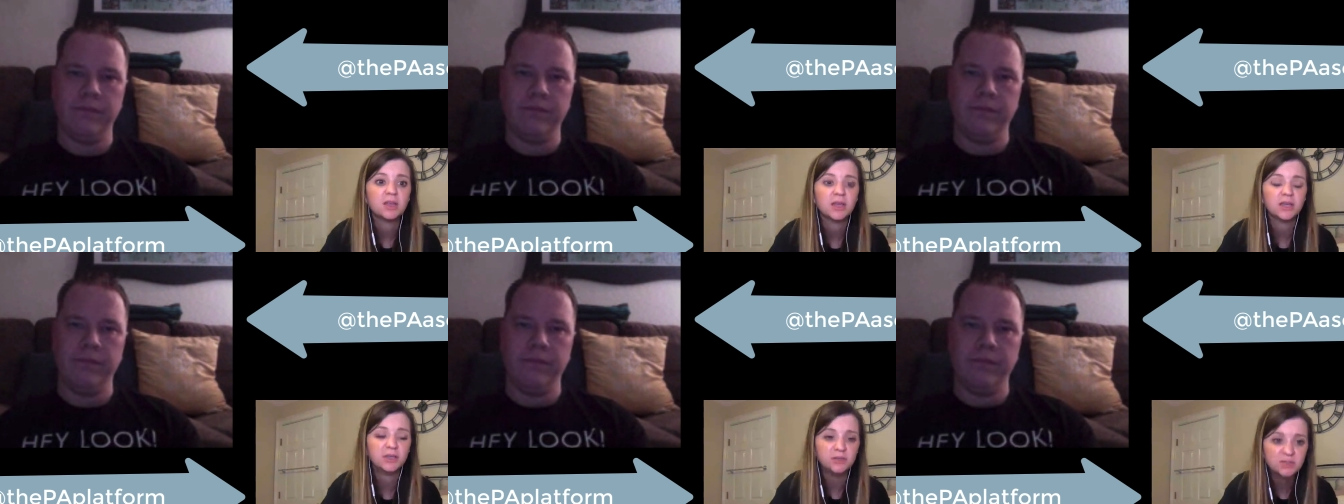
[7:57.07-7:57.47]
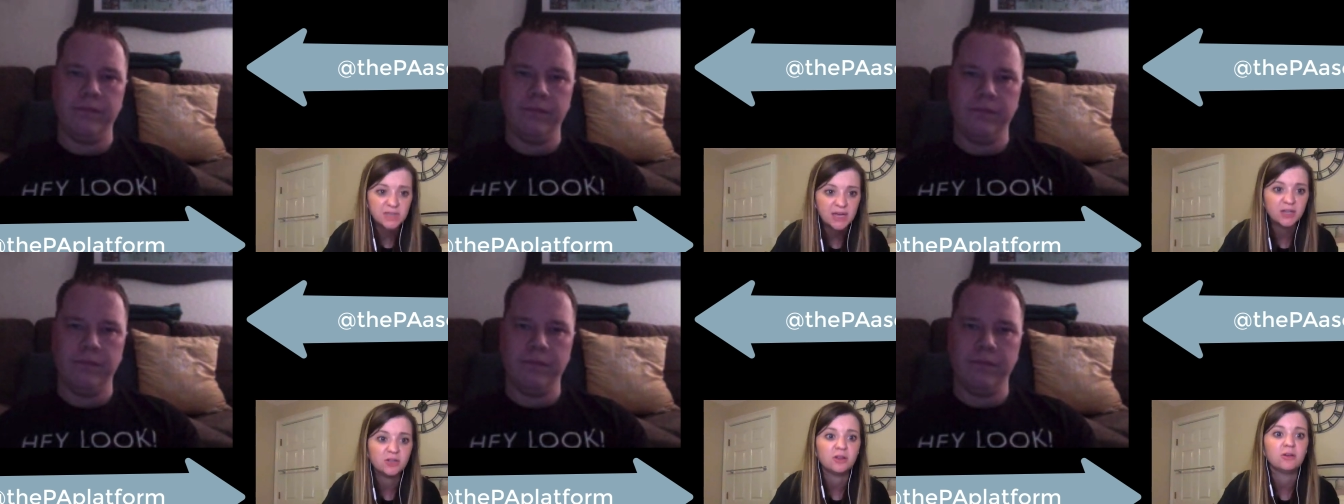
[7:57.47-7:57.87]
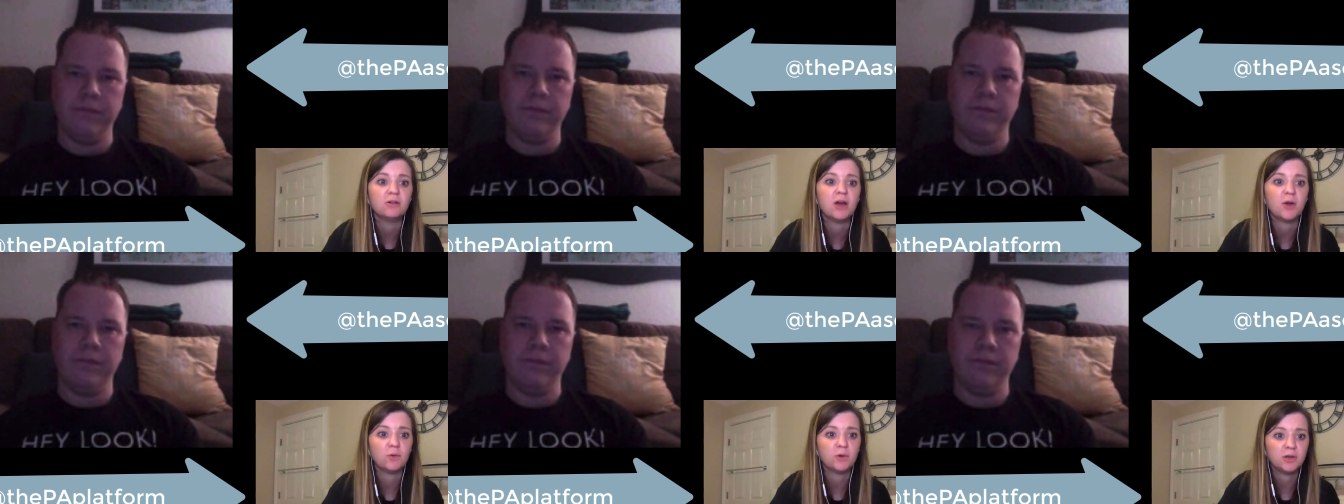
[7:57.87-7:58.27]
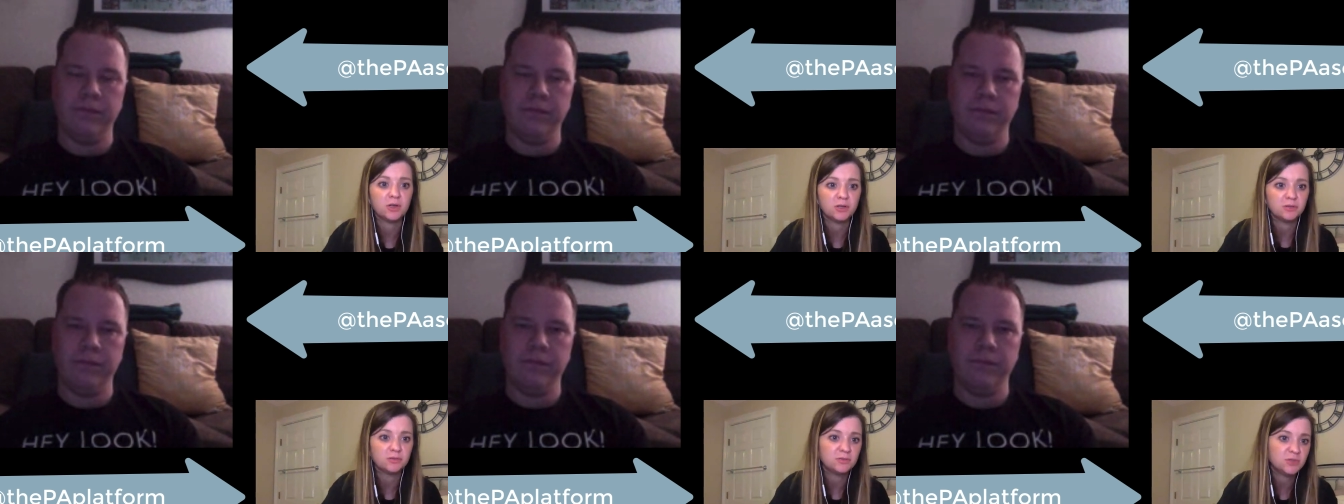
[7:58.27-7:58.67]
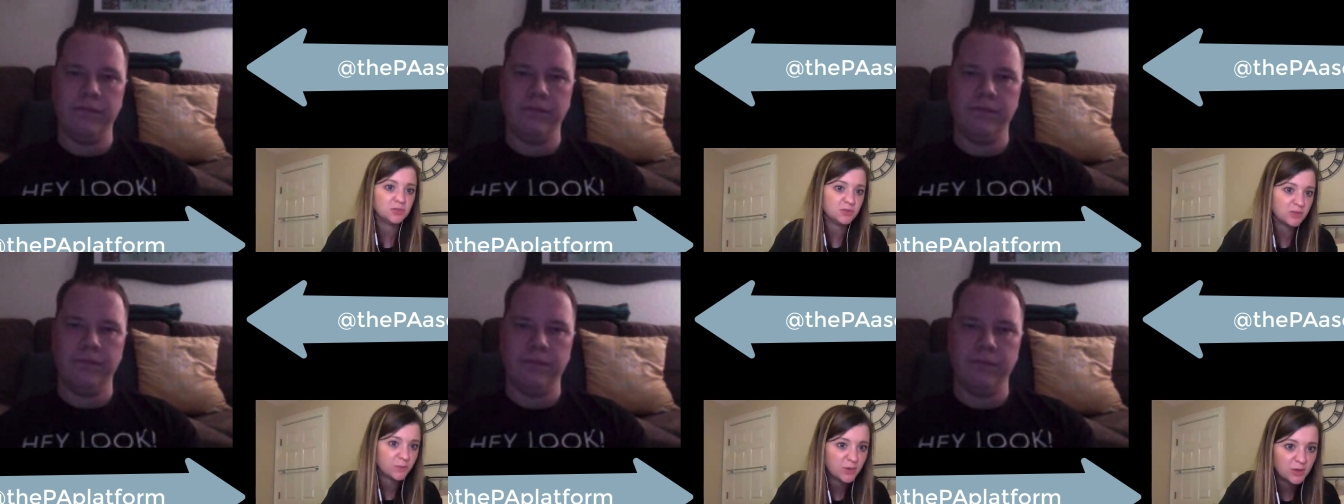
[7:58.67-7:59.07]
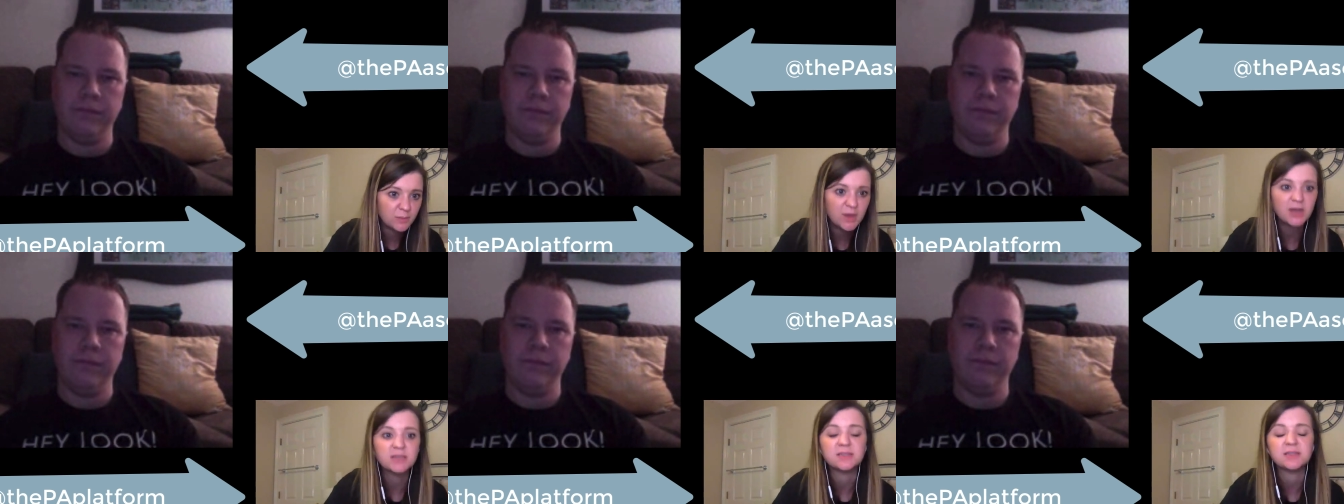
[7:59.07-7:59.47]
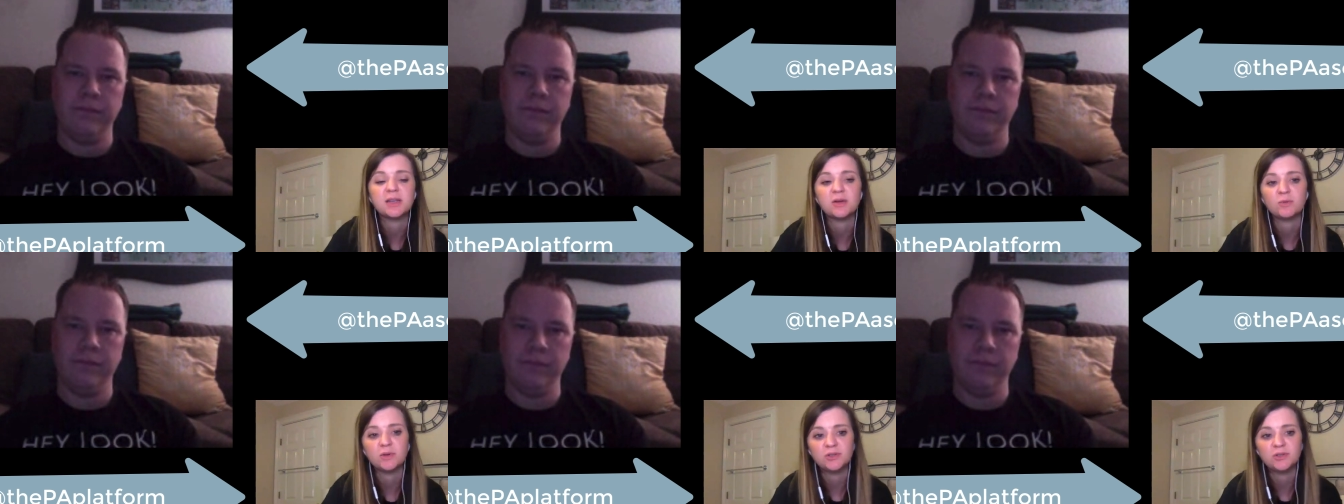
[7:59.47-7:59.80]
Speaker 1: Like you said, you know, I want to do something in medicine. I